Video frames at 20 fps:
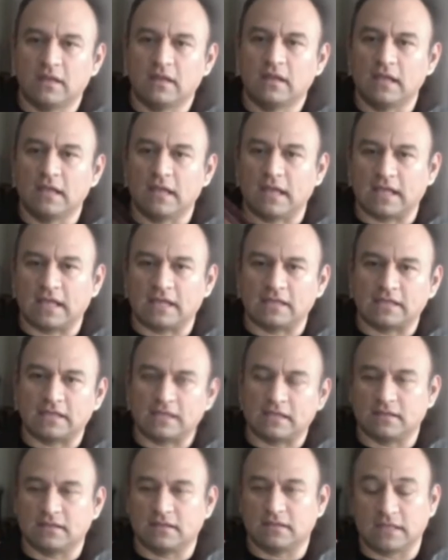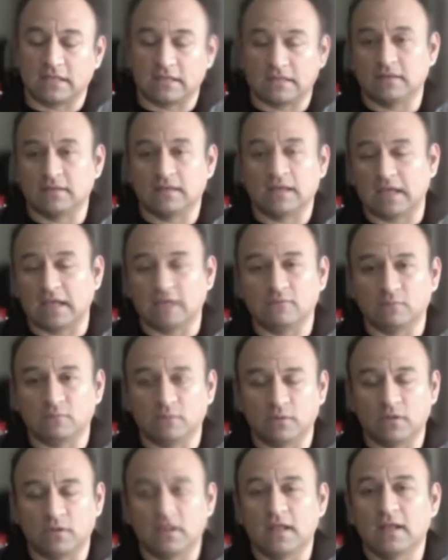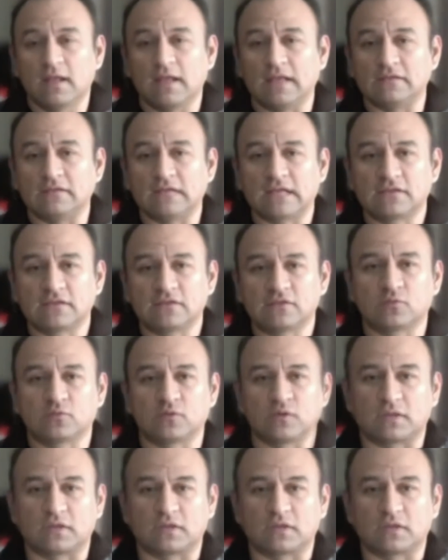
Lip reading: And I take again, it's not just with